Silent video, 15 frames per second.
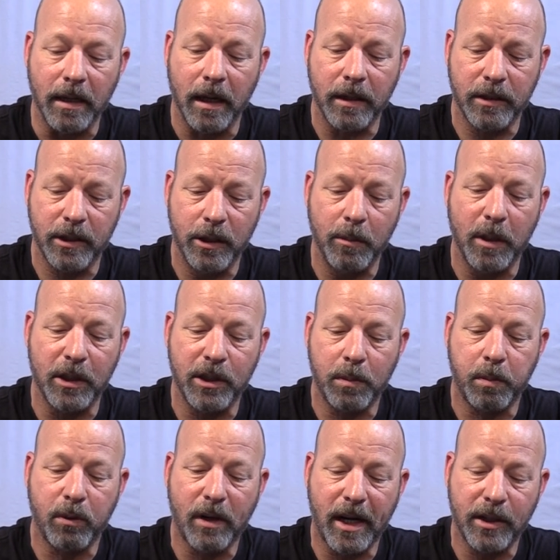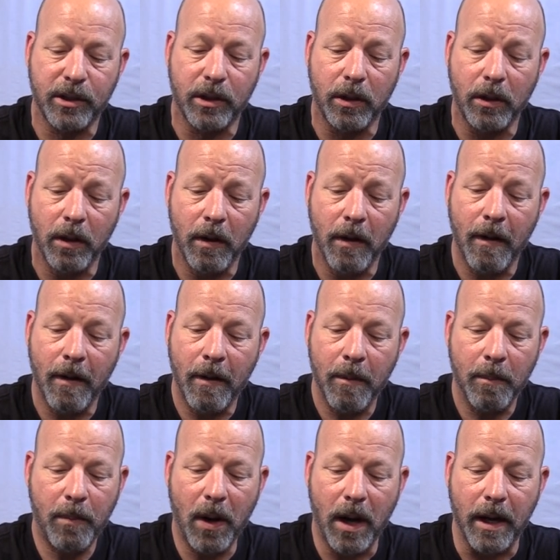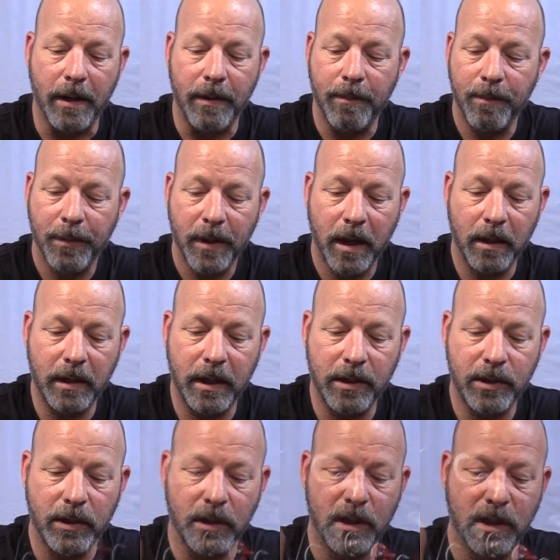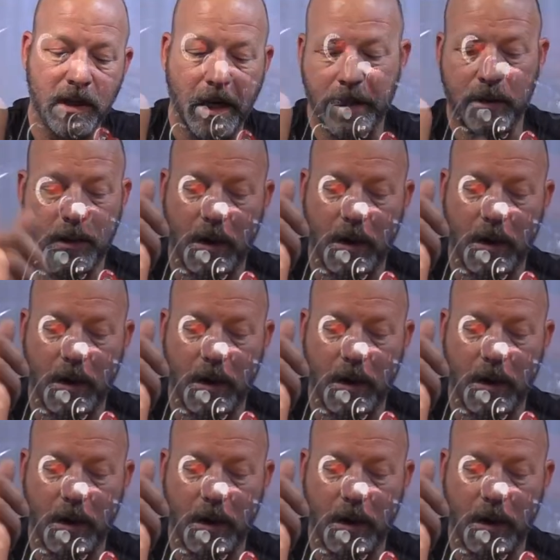Not too much pressure, but unless you're just like